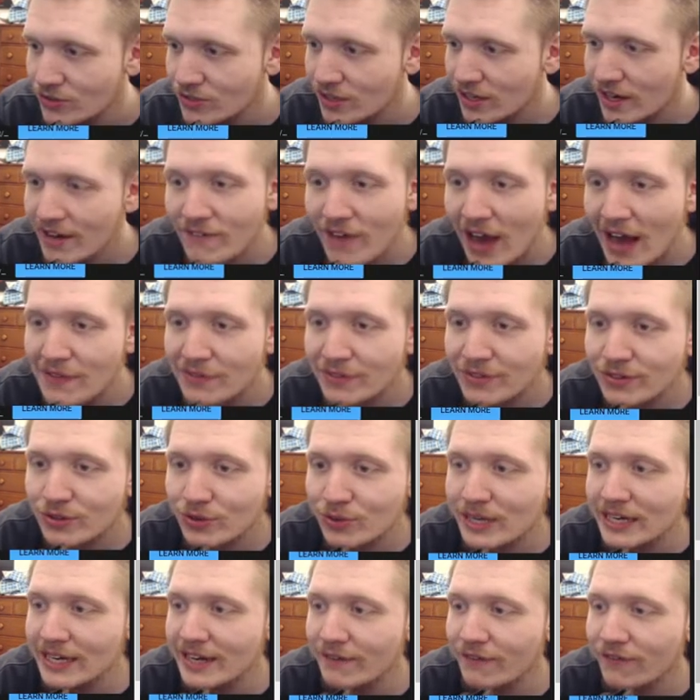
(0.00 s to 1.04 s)
They've had
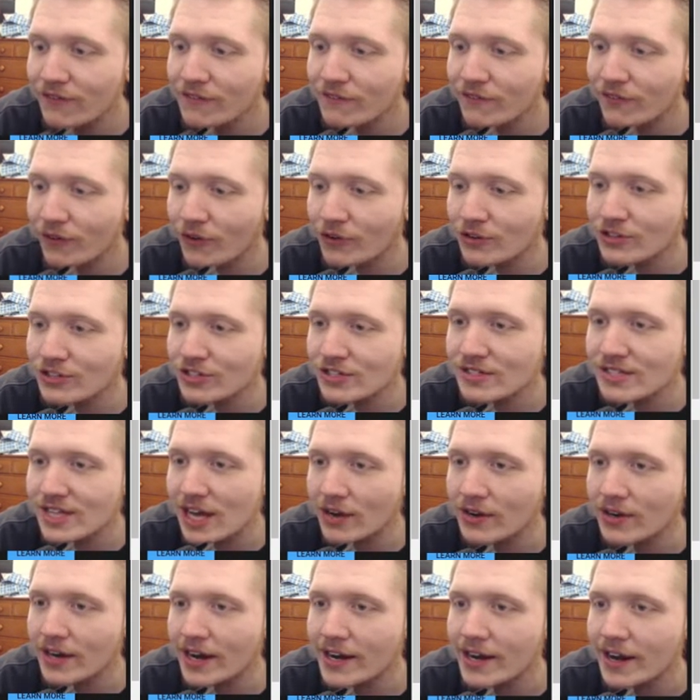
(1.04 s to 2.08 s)
three different versions.
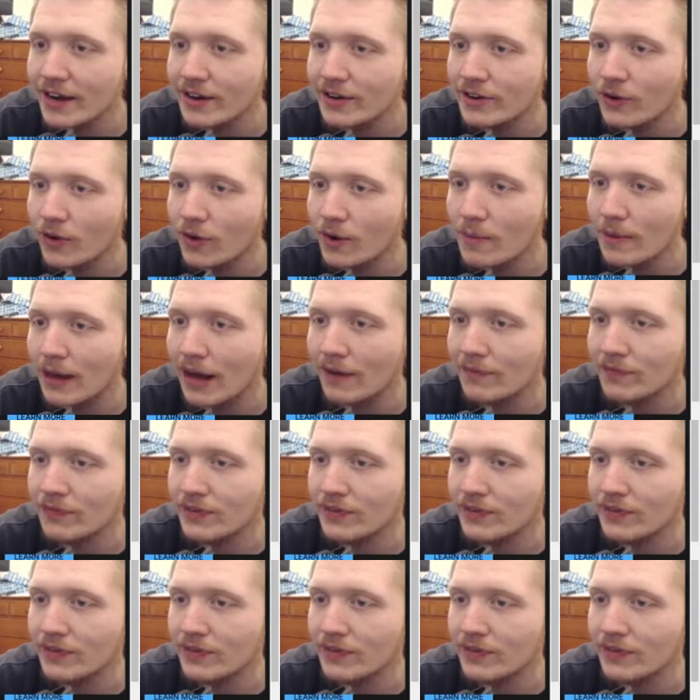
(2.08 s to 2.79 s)
How did I not know about